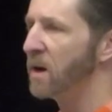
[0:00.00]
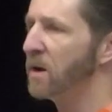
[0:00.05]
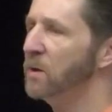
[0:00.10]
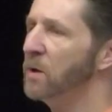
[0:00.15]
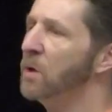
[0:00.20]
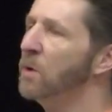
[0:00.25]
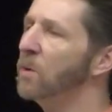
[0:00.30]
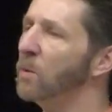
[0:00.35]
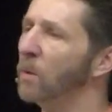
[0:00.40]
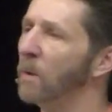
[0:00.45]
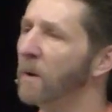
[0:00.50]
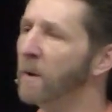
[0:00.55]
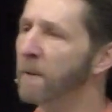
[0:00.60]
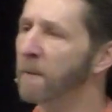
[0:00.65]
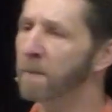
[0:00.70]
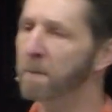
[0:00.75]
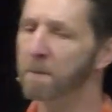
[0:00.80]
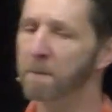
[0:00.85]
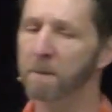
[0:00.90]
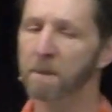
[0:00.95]
undo.
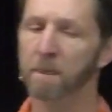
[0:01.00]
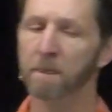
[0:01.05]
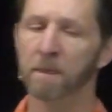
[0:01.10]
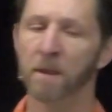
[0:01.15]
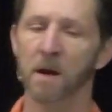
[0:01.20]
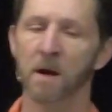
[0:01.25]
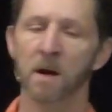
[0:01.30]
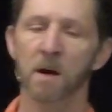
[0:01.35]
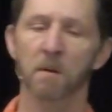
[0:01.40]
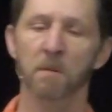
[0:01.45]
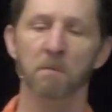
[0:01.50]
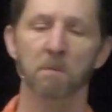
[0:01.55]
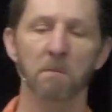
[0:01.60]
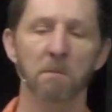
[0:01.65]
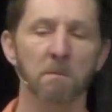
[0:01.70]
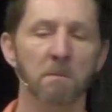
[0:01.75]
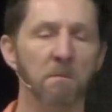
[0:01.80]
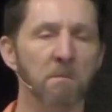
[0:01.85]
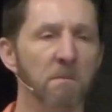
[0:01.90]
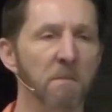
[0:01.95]

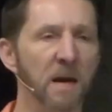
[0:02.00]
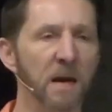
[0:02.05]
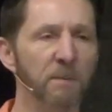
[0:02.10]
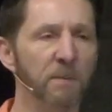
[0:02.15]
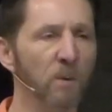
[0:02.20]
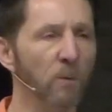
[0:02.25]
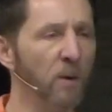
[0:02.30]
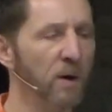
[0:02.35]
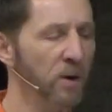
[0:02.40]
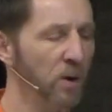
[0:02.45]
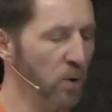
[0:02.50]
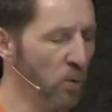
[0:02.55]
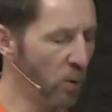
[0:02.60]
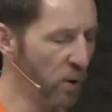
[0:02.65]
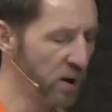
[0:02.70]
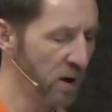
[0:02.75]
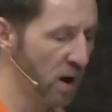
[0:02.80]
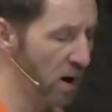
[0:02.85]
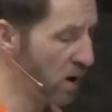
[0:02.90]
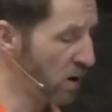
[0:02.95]
Maybe when you
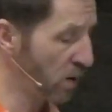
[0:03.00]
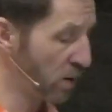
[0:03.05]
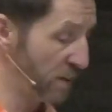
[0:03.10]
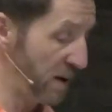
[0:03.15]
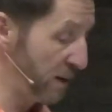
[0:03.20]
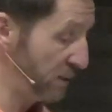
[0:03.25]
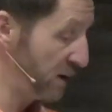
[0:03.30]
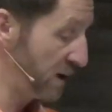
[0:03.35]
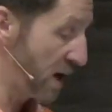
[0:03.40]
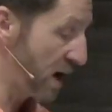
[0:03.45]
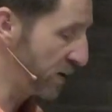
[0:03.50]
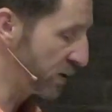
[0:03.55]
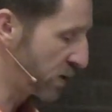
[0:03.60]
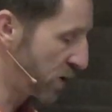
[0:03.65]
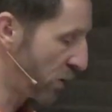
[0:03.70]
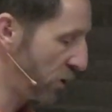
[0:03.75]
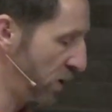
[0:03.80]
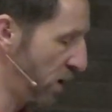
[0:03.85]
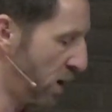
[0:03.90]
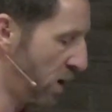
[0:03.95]
were young, or maybe not
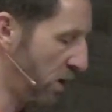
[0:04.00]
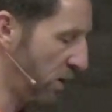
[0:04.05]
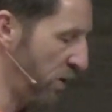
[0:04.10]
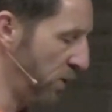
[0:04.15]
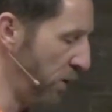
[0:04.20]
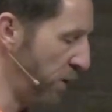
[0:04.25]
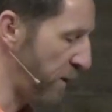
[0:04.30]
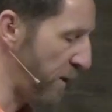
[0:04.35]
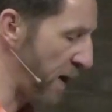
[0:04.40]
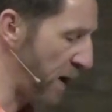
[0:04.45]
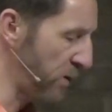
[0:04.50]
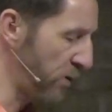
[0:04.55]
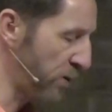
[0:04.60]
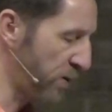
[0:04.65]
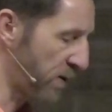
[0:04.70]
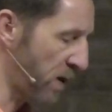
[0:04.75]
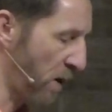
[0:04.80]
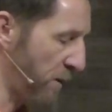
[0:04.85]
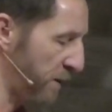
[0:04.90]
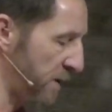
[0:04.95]
so young, you found
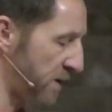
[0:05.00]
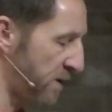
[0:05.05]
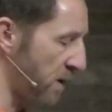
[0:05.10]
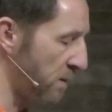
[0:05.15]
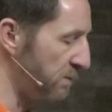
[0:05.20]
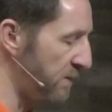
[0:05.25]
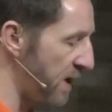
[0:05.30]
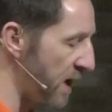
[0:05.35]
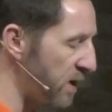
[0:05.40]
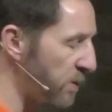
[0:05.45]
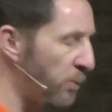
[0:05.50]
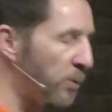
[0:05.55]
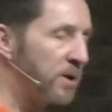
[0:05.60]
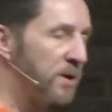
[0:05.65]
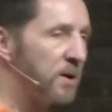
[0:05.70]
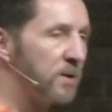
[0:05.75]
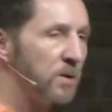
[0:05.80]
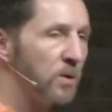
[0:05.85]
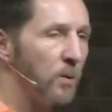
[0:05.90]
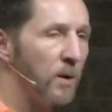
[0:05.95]
yourself in some desperate
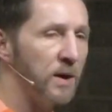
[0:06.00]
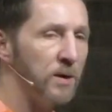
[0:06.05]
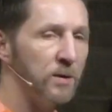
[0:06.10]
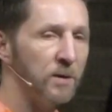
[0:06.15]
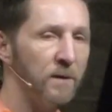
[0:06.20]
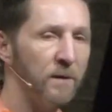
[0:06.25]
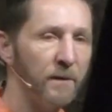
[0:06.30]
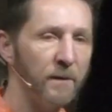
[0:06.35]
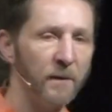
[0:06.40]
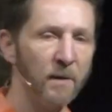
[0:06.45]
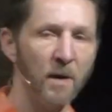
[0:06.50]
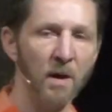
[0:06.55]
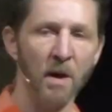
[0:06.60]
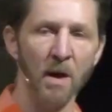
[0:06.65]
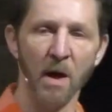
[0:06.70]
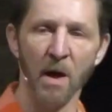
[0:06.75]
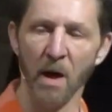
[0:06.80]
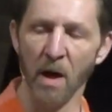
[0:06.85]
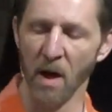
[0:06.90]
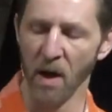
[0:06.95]
situation.
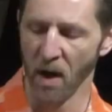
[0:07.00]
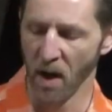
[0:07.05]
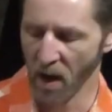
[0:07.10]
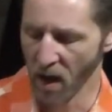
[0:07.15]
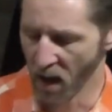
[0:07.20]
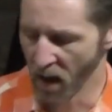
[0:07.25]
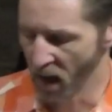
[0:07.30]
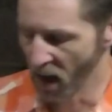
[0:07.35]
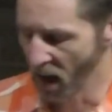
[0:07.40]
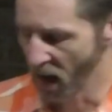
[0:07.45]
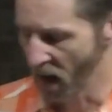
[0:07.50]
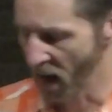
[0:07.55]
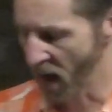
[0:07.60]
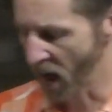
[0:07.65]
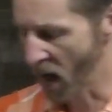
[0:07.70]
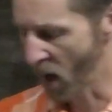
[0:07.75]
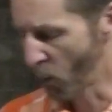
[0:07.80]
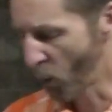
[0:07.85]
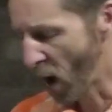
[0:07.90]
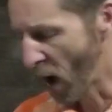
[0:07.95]

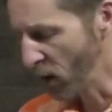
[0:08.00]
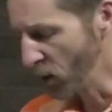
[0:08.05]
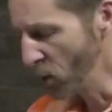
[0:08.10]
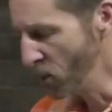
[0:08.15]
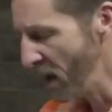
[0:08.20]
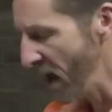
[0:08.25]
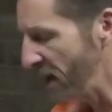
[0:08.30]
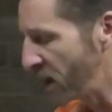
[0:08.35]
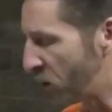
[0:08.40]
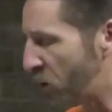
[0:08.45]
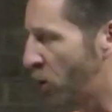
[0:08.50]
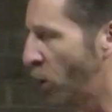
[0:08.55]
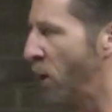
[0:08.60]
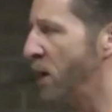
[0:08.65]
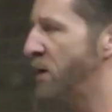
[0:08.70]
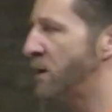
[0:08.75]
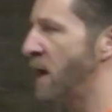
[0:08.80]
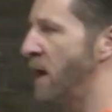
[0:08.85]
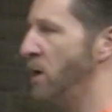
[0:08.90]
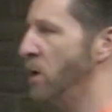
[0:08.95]
And while you made a
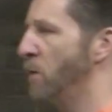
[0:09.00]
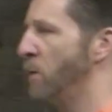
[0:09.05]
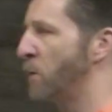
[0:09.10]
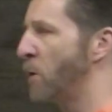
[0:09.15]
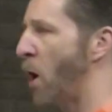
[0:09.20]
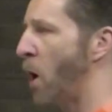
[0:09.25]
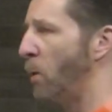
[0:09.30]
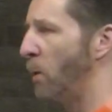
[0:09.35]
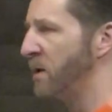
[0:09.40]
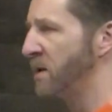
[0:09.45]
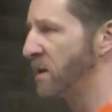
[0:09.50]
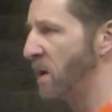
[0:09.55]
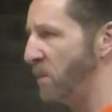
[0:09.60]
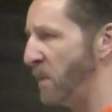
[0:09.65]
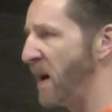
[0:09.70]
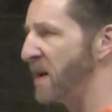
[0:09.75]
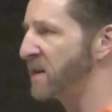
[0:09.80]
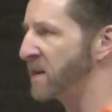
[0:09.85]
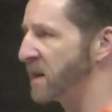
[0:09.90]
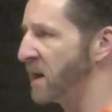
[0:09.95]
choice that you thought was the
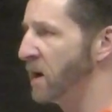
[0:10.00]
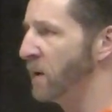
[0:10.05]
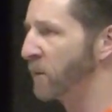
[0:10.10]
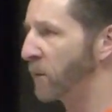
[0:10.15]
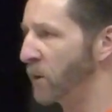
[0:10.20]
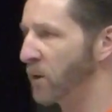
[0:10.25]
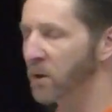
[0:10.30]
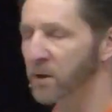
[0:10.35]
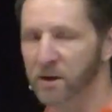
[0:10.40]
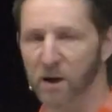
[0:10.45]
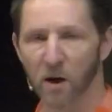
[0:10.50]
best thing for your